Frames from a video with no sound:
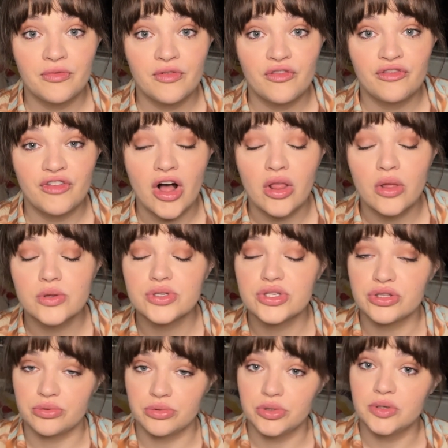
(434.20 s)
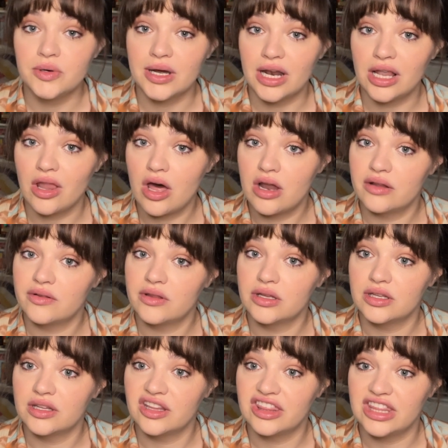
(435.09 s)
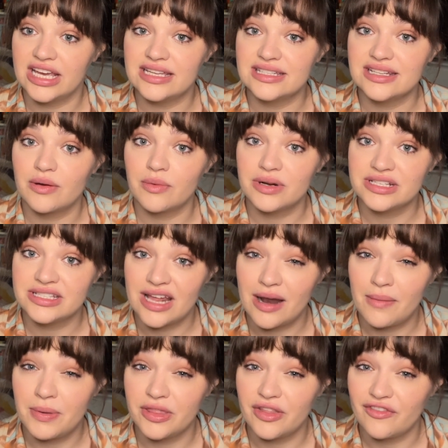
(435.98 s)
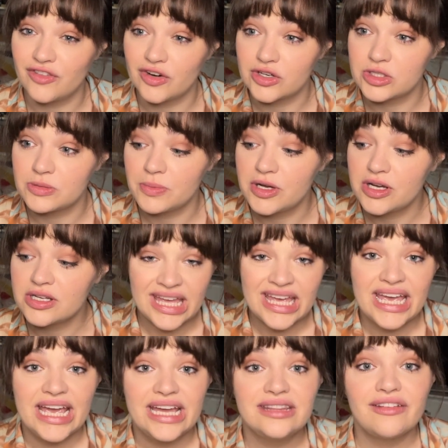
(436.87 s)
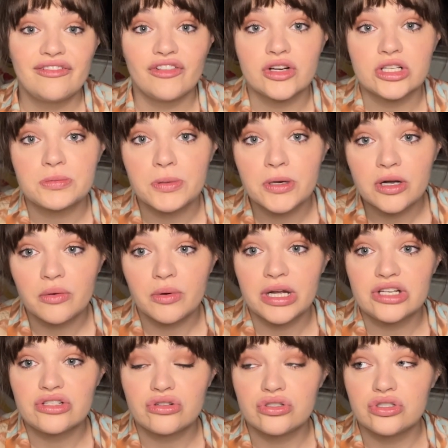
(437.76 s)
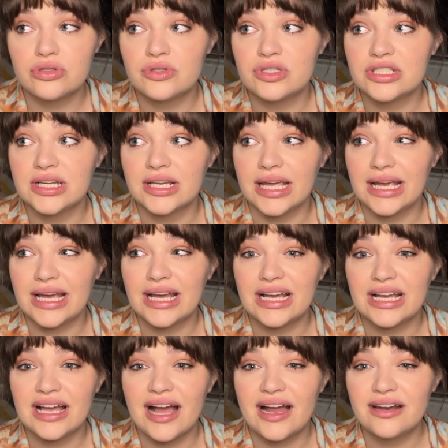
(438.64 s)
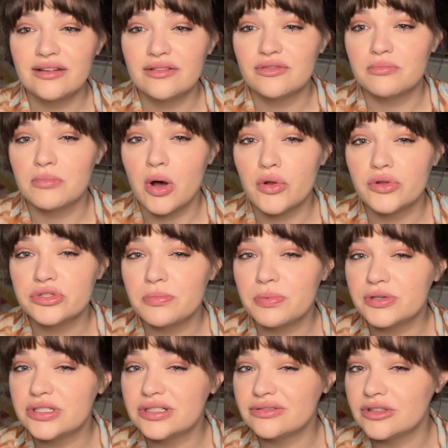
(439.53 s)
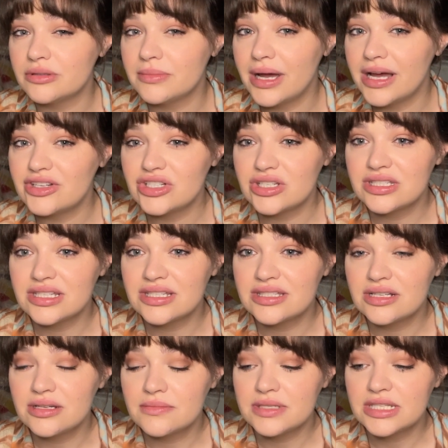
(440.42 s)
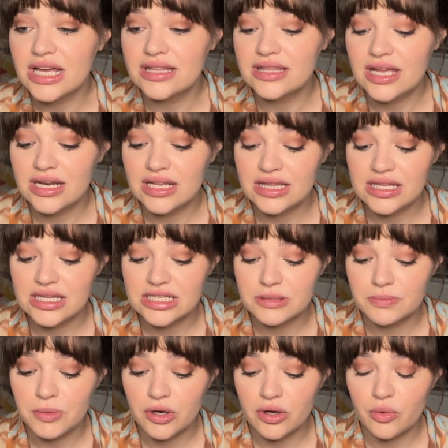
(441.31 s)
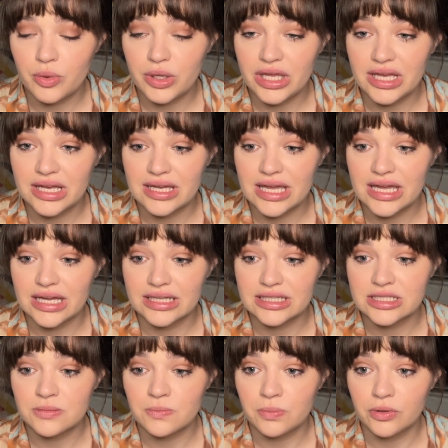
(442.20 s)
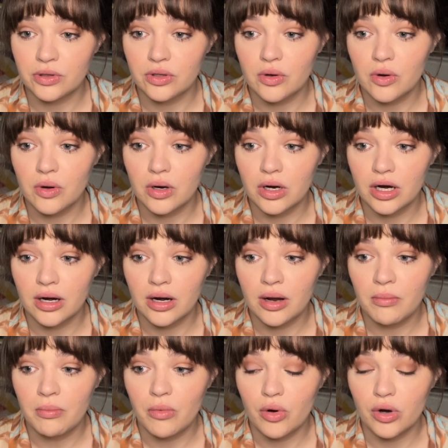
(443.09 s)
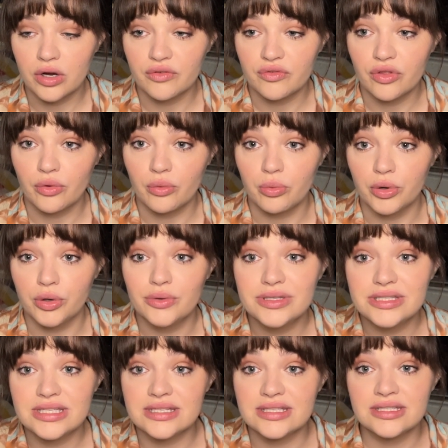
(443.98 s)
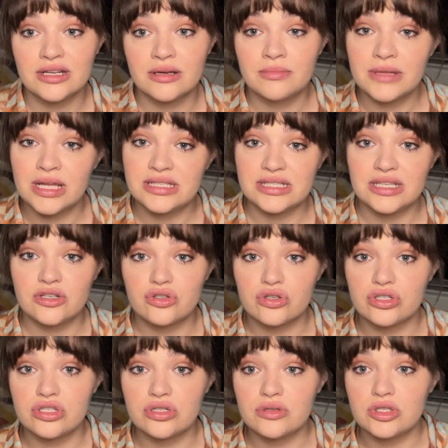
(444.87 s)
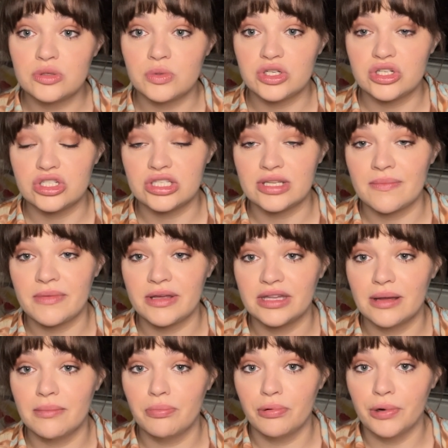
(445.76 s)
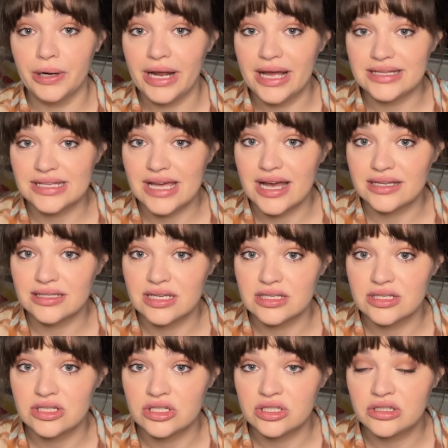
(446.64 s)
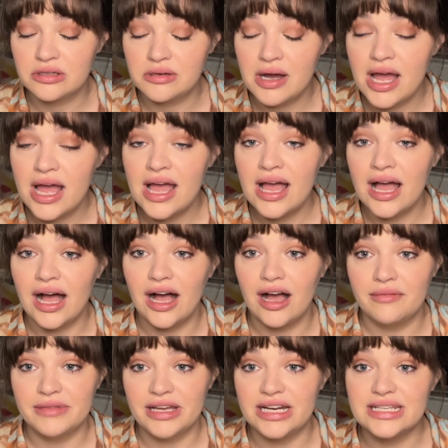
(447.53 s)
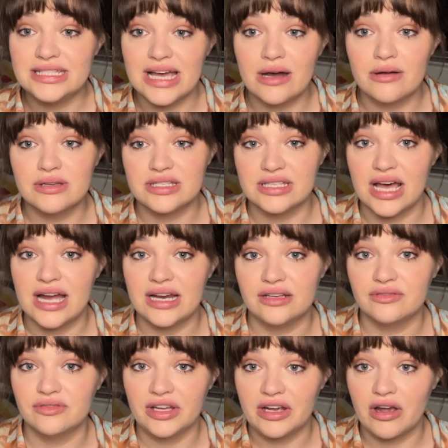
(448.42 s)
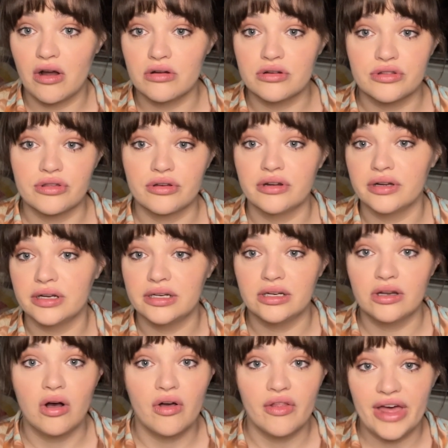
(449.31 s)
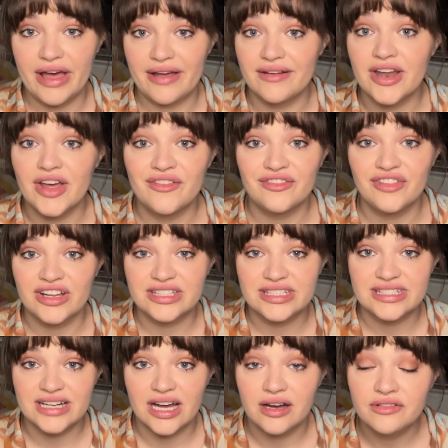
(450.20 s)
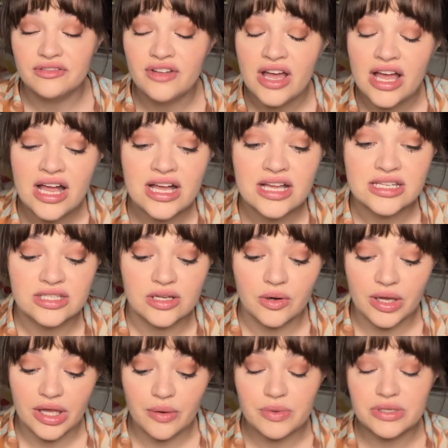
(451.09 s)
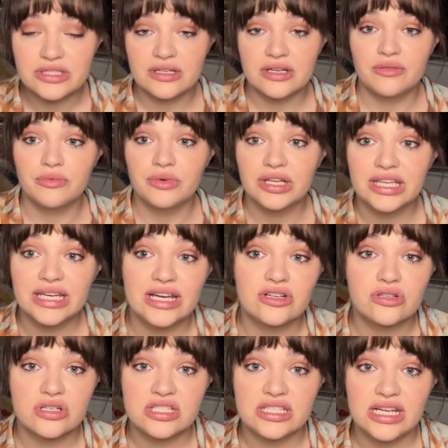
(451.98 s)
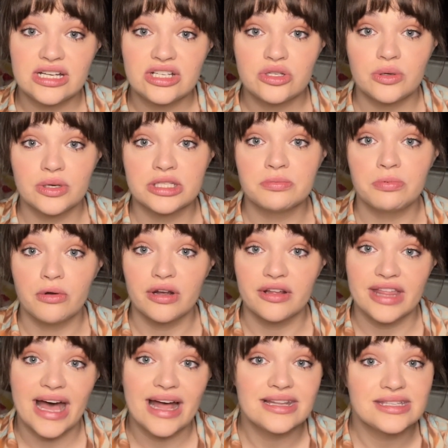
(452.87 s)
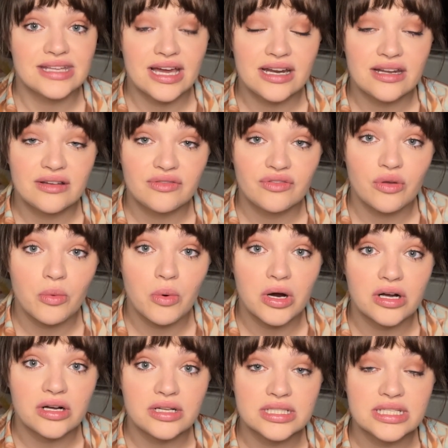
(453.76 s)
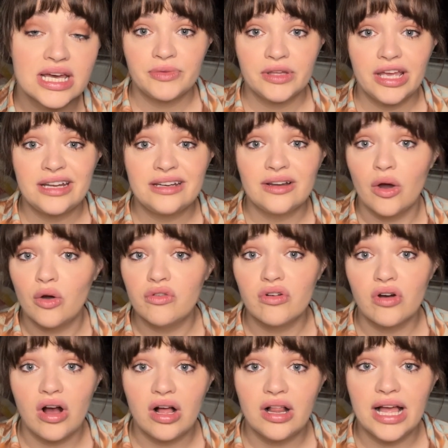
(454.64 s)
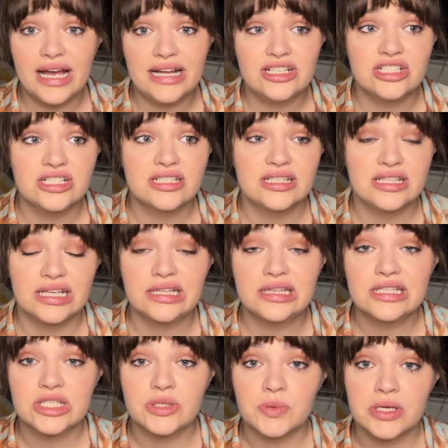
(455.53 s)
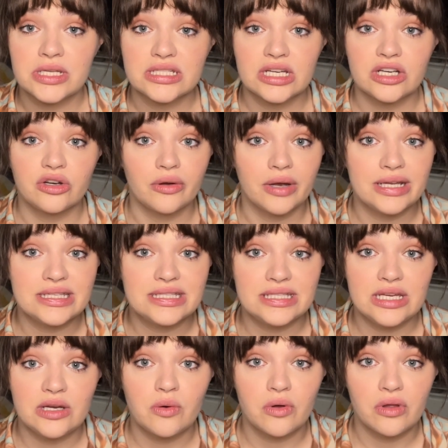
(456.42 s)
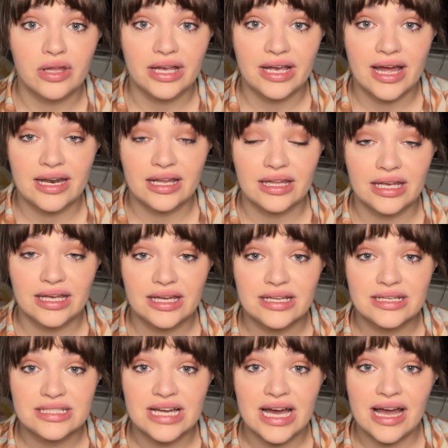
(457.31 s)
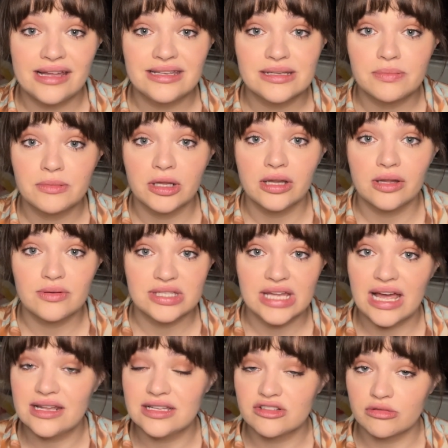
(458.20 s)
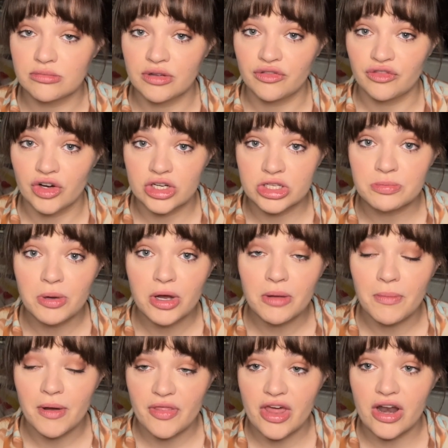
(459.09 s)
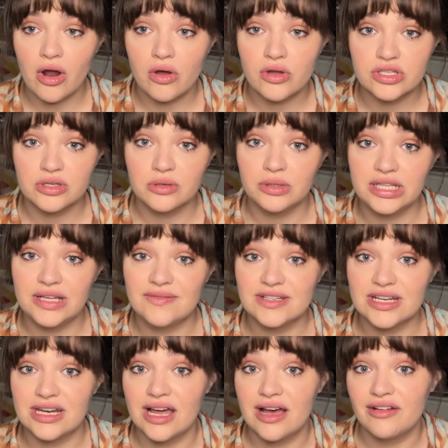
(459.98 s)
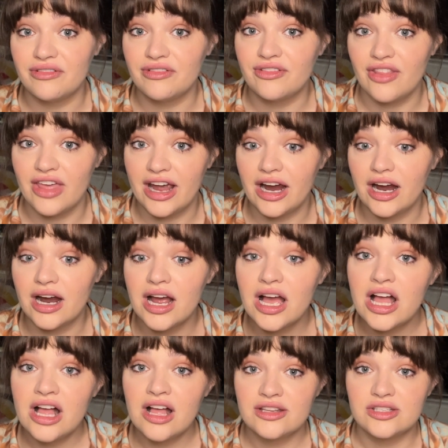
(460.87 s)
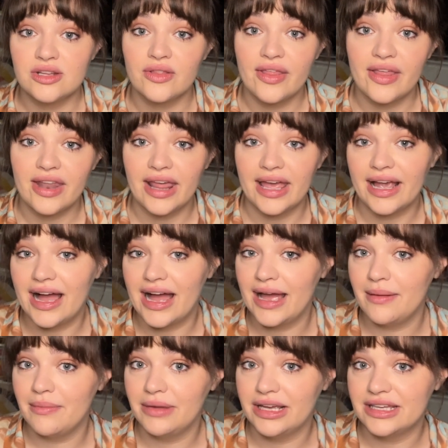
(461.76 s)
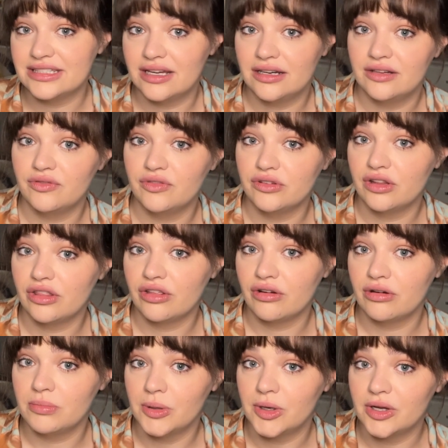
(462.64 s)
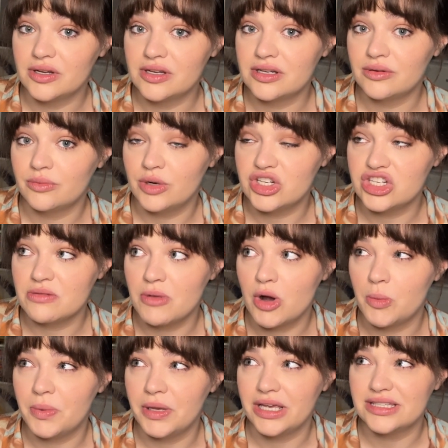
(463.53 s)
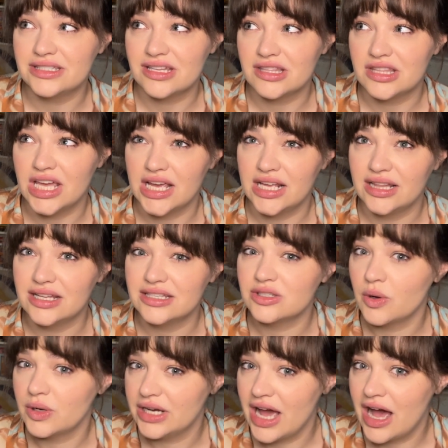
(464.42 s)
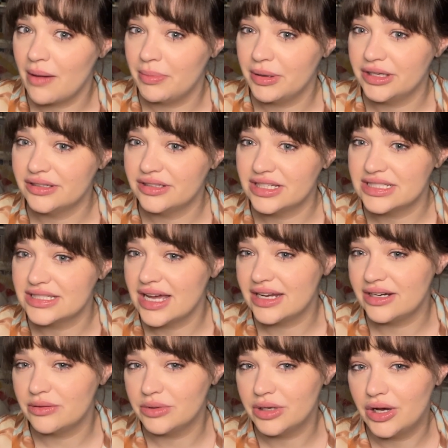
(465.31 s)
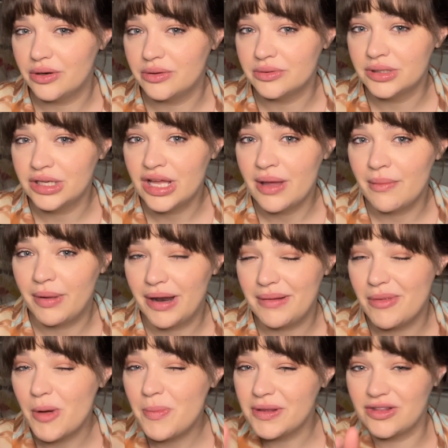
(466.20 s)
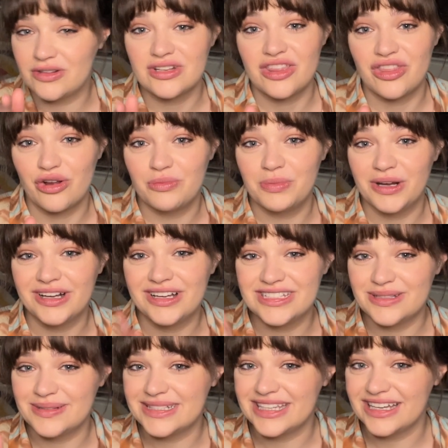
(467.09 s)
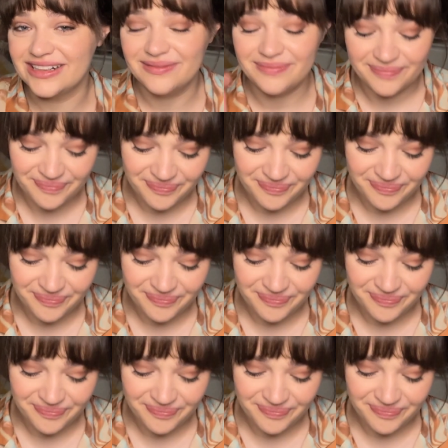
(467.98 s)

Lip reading: follows through on a lot of the things that were set up in the first book. In the first book, we're introduced to like kind of multiple different magic systems, and then in this book we explore more of the root system that's introduced, which is something that Bree has access to, and it's outside of like Arthur and all that fun stuff. So it was really interesting to explore that side of the world. And overall, I just think this was a great sequel. It kind of like ties up the loose ends from the first book, but then also leaves enough there so that like I'm excited for the third book, which I'm hoping is a thing that's going to happen, because I don't know. But I'm hoping there's a third book because it was good.